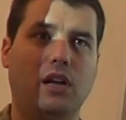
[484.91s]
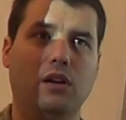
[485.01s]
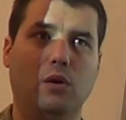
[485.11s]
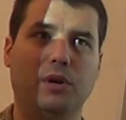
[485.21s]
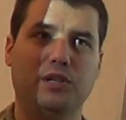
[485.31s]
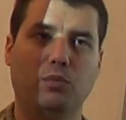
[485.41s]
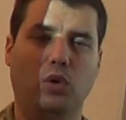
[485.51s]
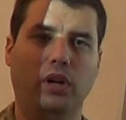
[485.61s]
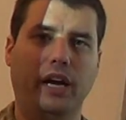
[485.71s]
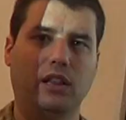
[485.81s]
Nobody's
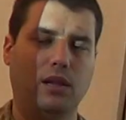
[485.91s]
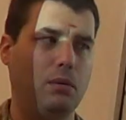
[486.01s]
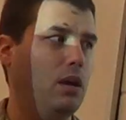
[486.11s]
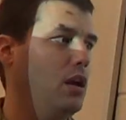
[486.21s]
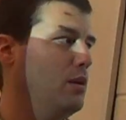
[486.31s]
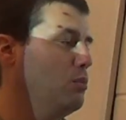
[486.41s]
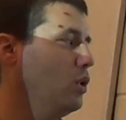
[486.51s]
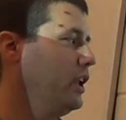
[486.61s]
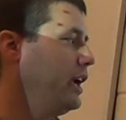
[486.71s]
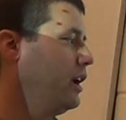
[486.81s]
more like
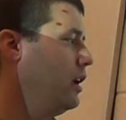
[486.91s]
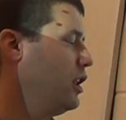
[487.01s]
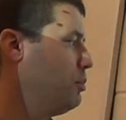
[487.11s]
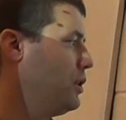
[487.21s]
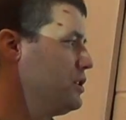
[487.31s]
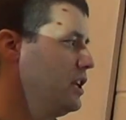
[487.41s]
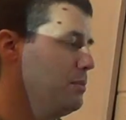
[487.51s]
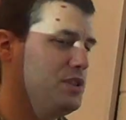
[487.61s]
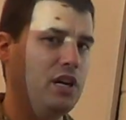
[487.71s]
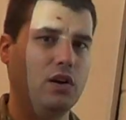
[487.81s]
another person in
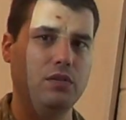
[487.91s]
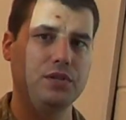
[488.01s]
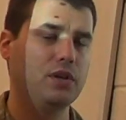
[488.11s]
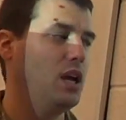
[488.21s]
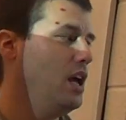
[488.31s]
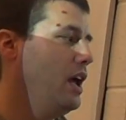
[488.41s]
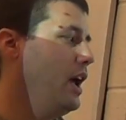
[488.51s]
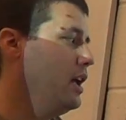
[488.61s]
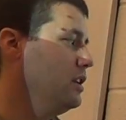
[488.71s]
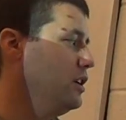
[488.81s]
themselves,
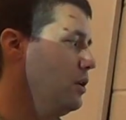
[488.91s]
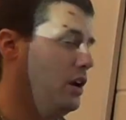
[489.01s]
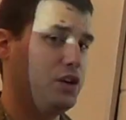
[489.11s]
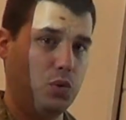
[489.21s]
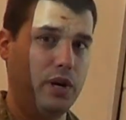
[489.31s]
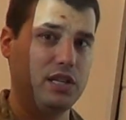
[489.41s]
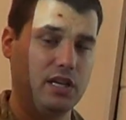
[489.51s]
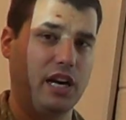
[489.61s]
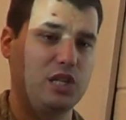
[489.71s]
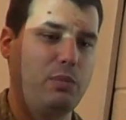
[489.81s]
and a twin is the
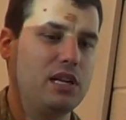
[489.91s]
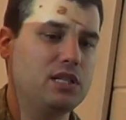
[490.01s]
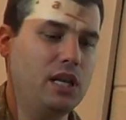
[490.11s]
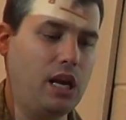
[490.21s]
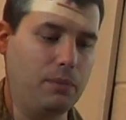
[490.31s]
next best thing.